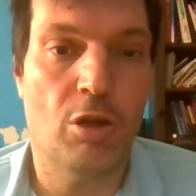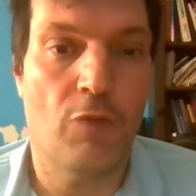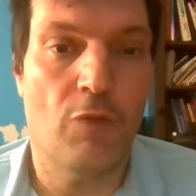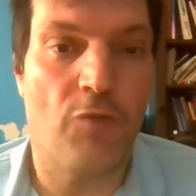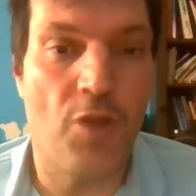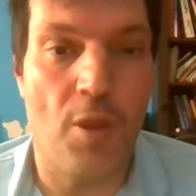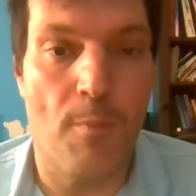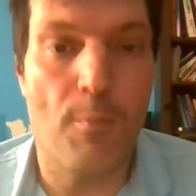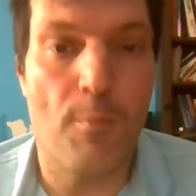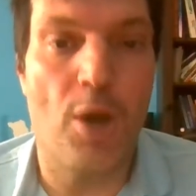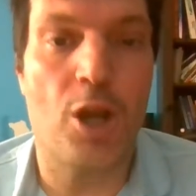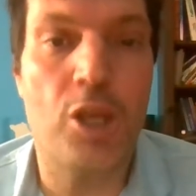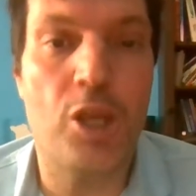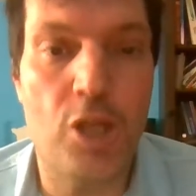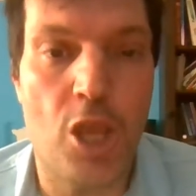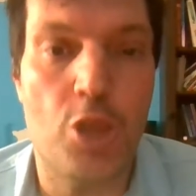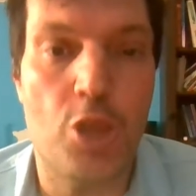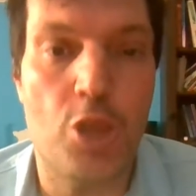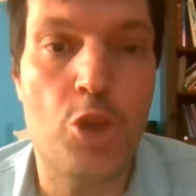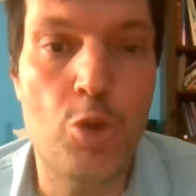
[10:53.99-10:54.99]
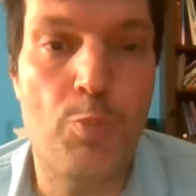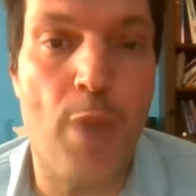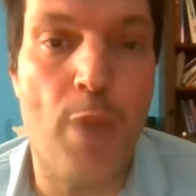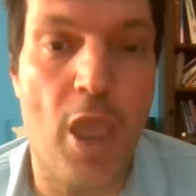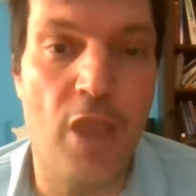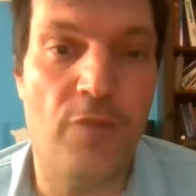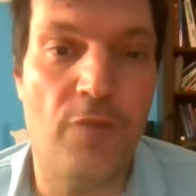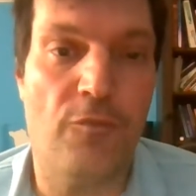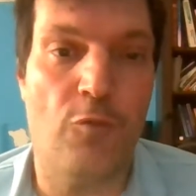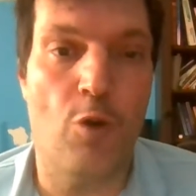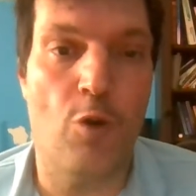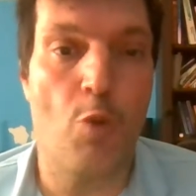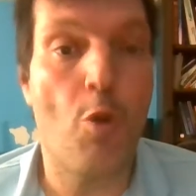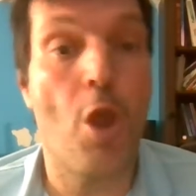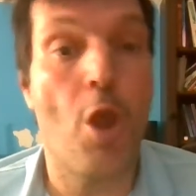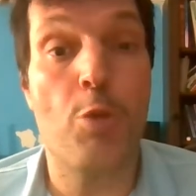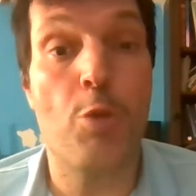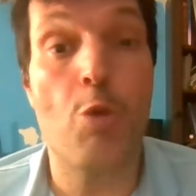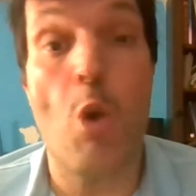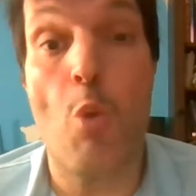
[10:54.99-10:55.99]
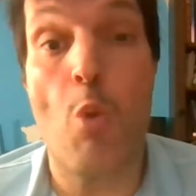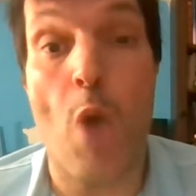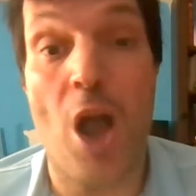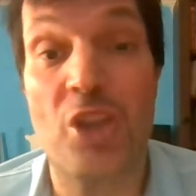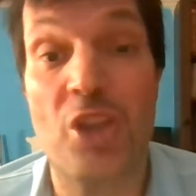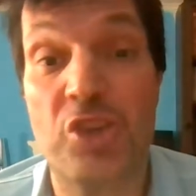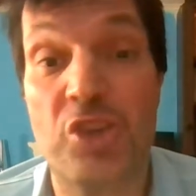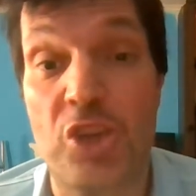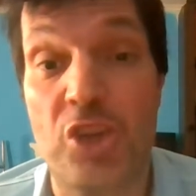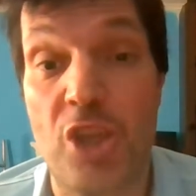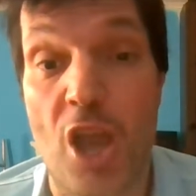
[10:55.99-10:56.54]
for the money that you paid for, whether you were watching